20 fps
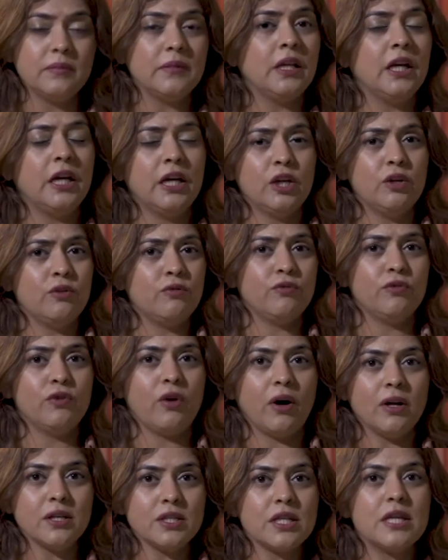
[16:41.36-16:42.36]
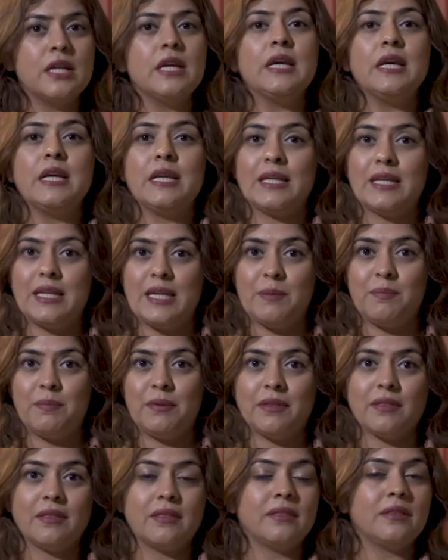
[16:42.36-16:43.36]
And if not, keep
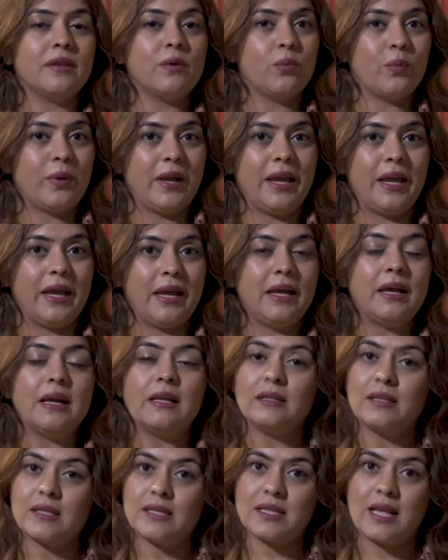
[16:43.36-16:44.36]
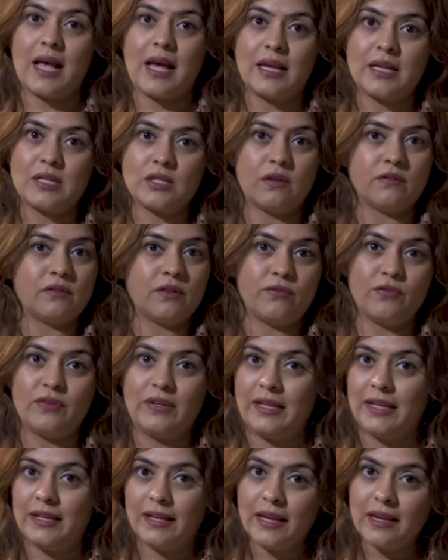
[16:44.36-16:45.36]
it the way the size of the
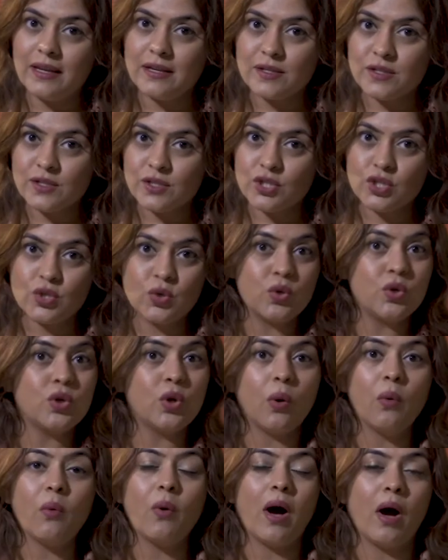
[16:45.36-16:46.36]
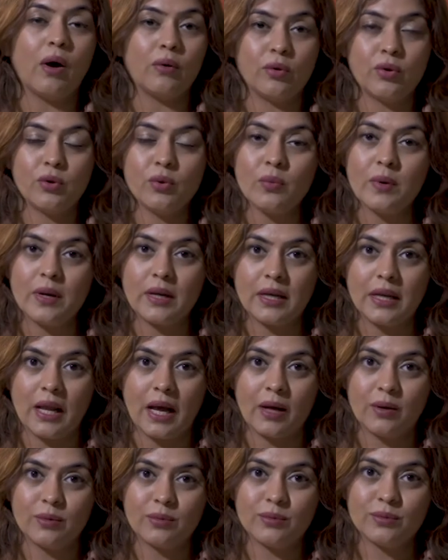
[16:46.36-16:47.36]
feeling is. You know how to do it
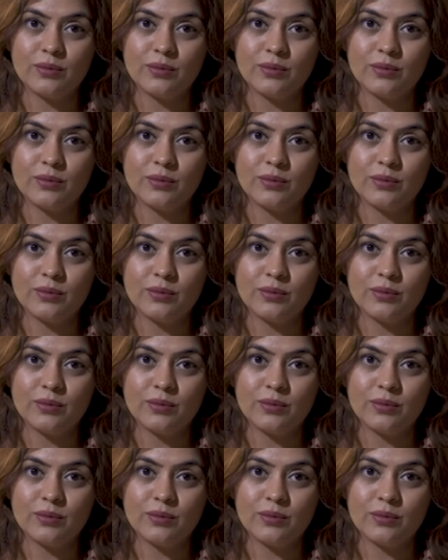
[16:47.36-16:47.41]
now.